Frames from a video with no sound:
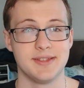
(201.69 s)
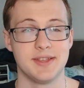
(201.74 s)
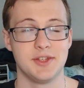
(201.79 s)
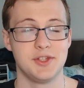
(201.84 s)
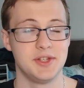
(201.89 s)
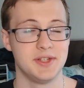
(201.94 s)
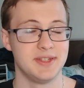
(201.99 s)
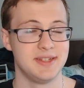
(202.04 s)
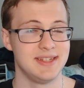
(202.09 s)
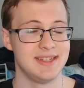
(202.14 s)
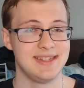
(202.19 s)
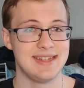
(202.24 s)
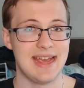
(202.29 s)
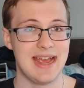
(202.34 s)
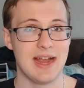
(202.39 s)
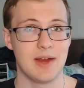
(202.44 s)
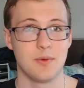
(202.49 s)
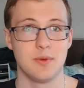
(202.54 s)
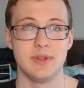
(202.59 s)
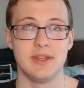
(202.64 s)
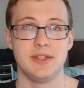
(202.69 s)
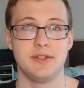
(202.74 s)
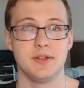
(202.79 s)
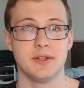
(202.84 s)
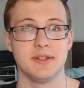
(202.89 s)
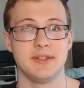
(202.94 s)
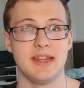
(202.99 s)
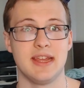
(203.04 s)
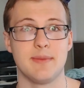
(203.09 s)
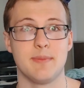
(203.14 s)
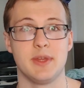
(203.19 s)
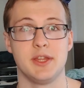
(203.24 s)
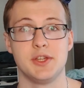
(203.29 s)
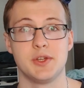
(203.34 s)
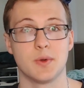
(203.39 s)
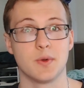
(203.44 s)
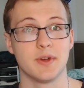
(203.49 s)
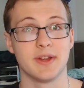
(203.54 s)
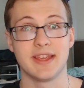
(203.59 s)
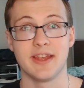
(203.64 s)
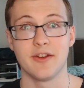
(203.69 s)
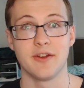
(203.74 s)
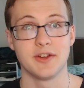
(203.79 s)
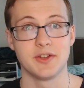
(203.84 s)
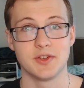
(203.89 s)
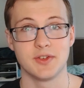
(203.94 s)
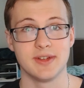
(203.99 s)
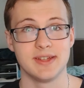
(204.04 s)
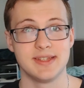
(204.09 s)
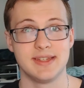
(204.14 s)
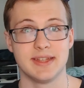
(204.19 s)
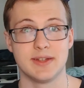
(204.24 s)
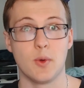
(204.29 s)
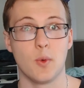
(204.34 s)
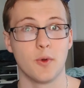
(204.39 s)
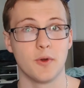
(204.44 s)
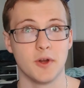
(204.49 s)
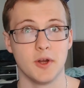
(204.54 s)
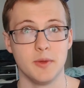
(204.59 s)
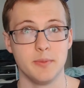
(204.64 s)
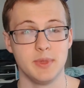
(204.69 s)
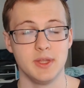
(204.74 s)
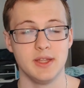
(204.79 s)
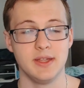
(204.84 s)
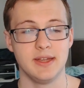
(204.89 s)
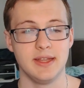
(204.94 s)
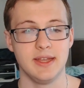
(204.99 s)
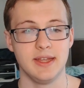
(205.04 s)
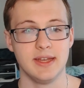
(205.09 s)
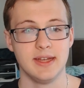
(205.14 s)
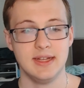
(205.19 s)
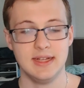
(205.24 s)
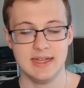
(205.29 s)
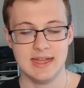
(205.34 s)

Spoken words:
such as an attack where they took damage or a characteristic aura ability.